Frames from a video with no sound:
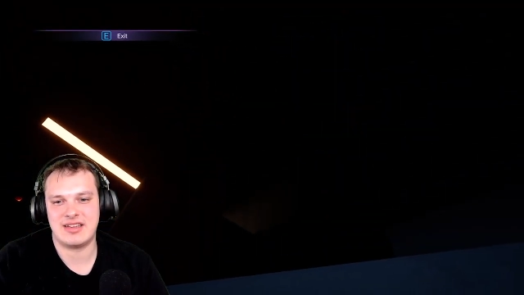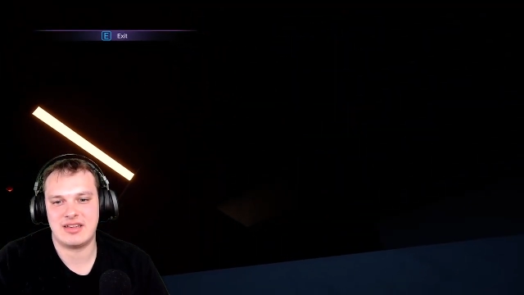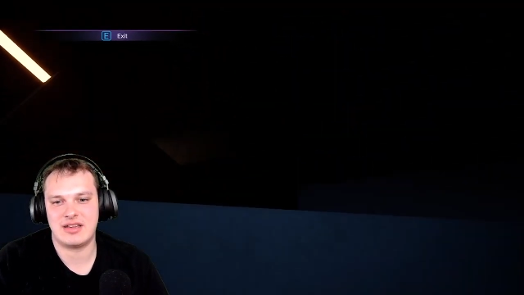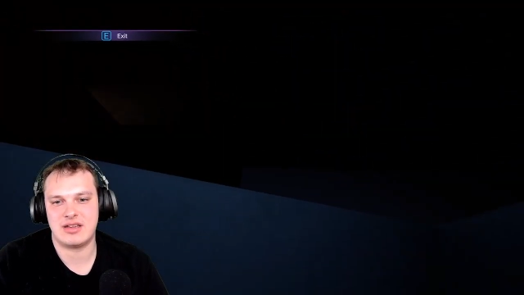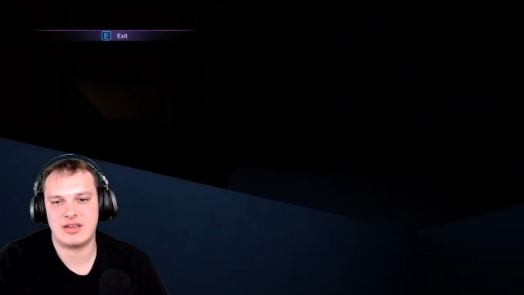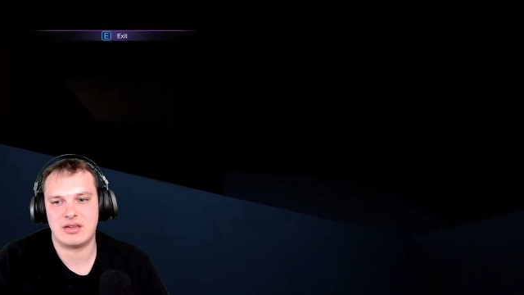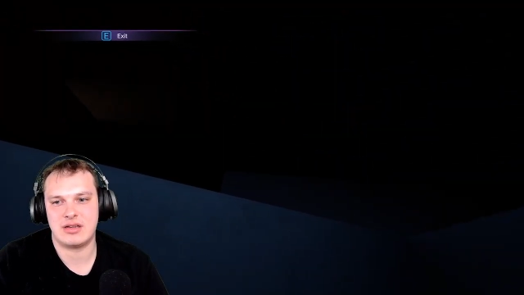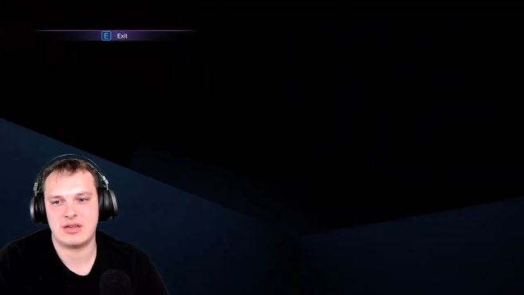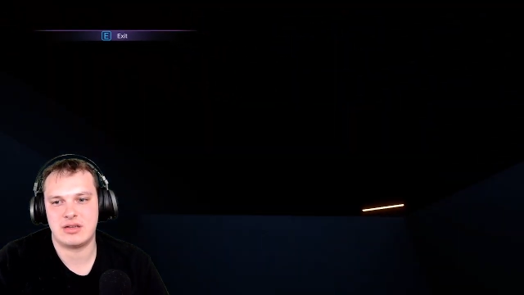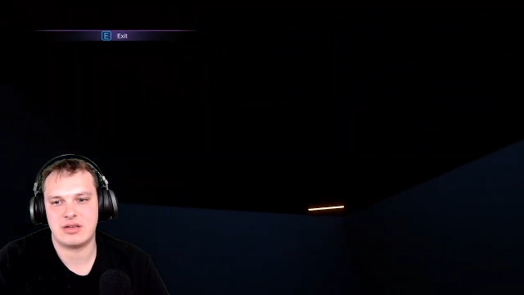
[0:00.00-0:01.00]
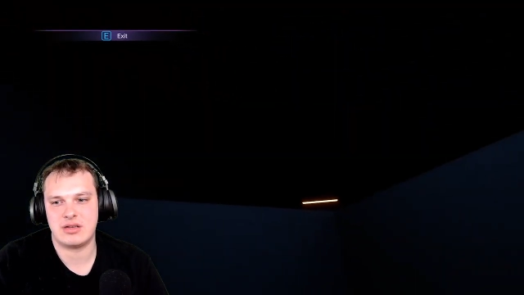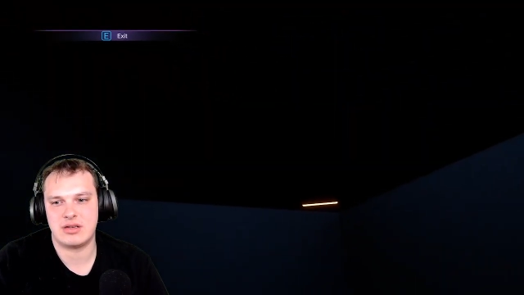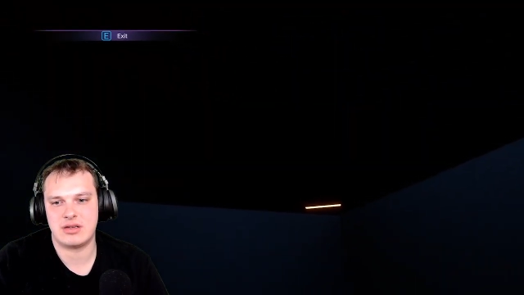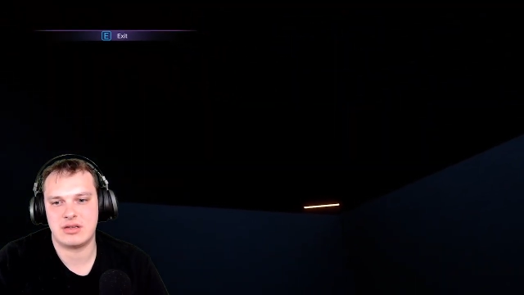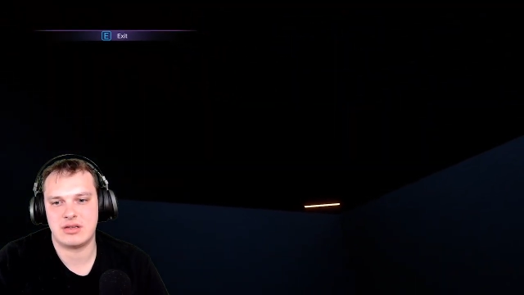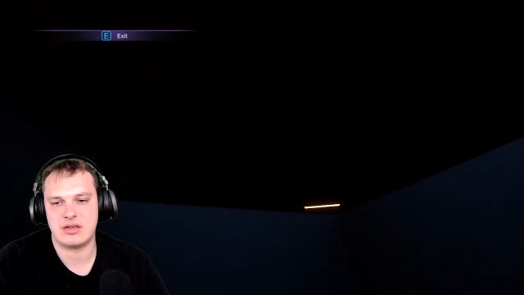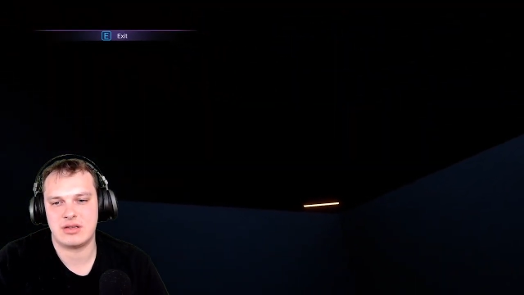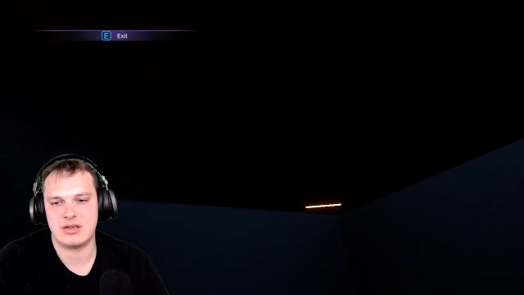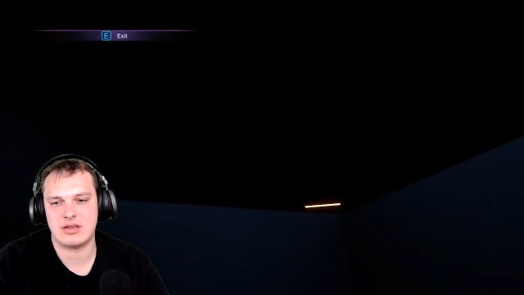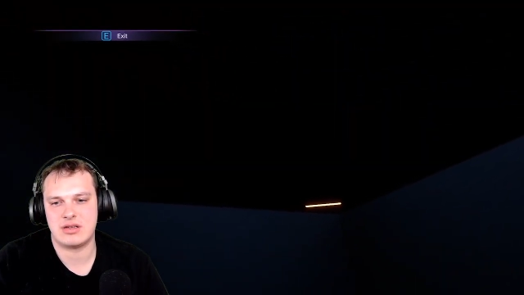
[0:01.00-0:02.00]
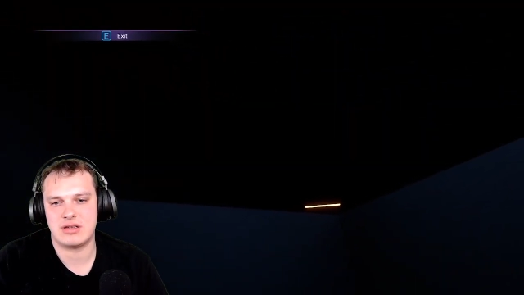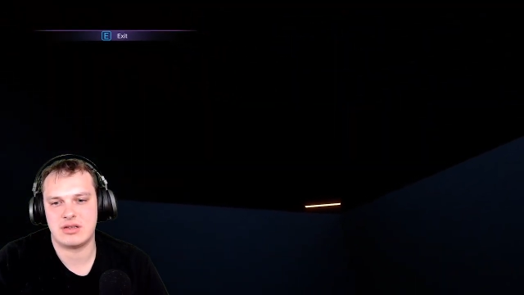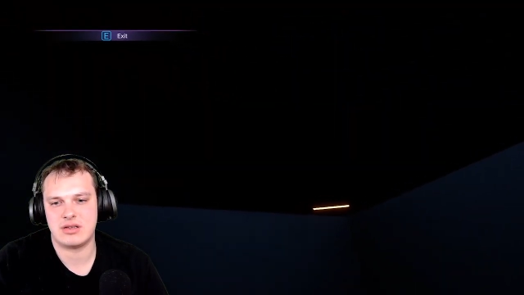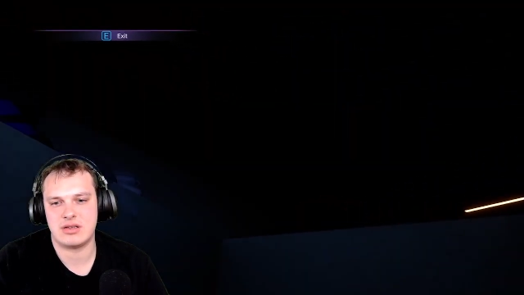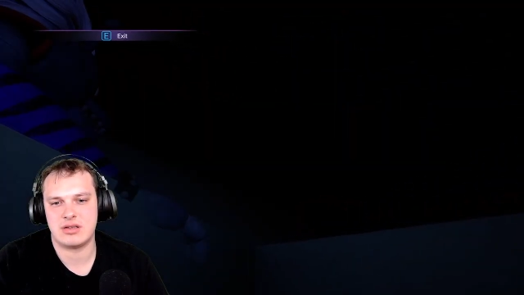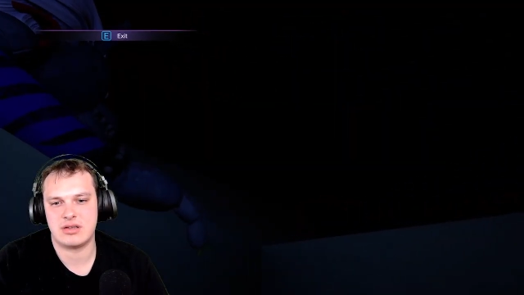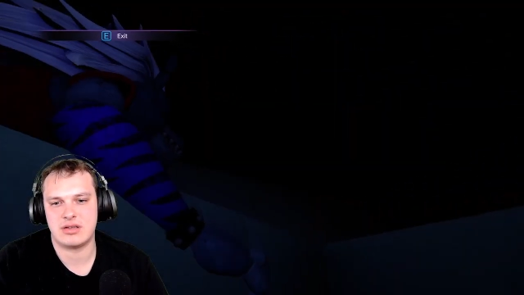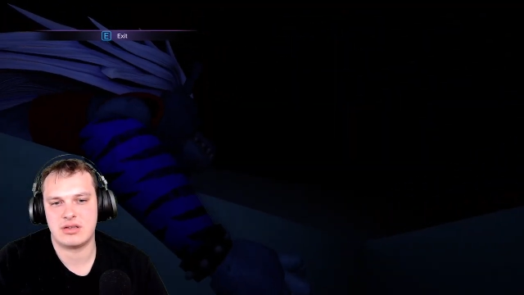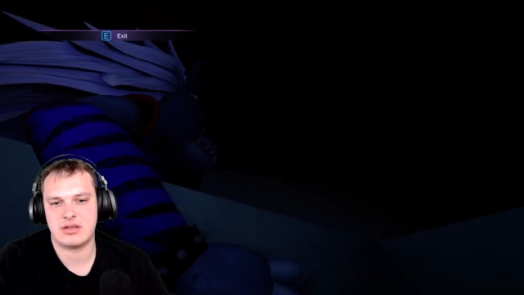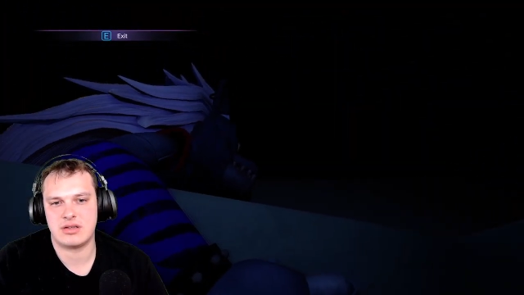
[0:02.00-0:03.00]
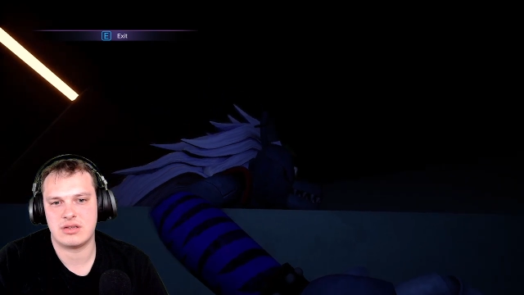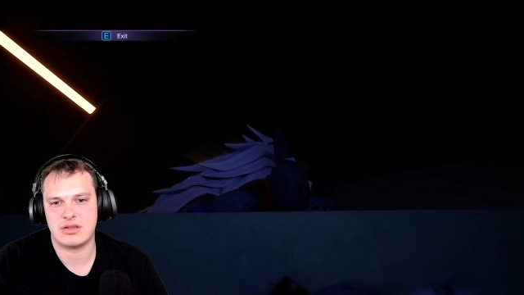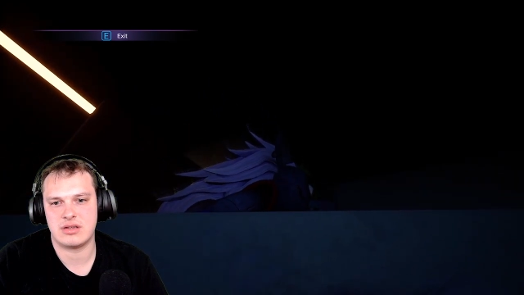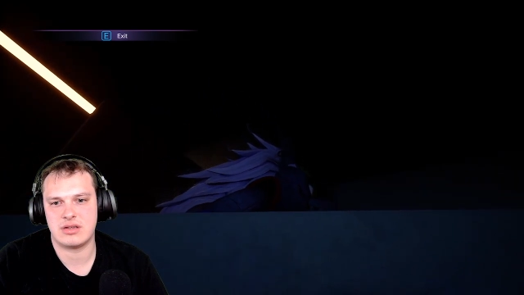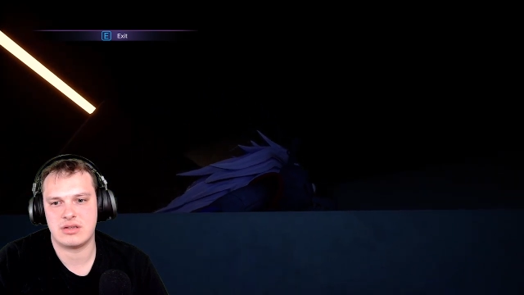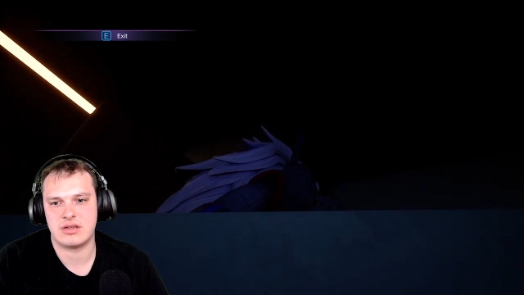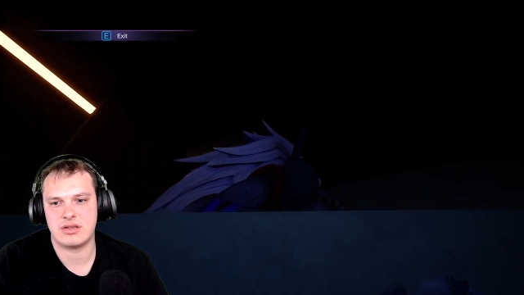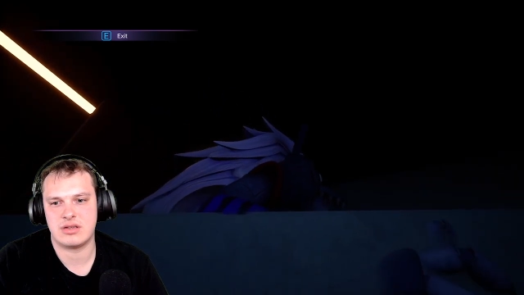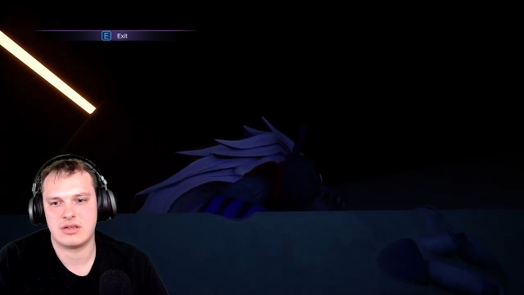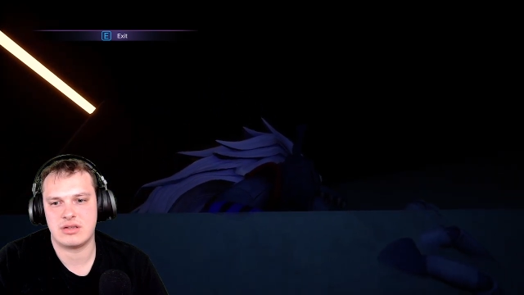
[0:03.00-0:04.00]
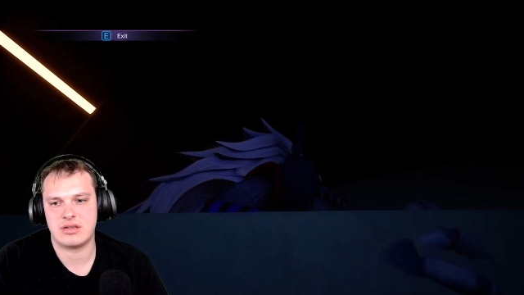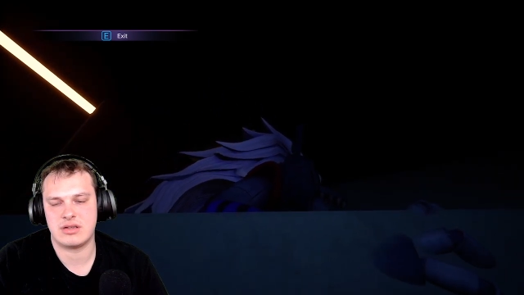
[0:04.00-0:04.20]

[no speech]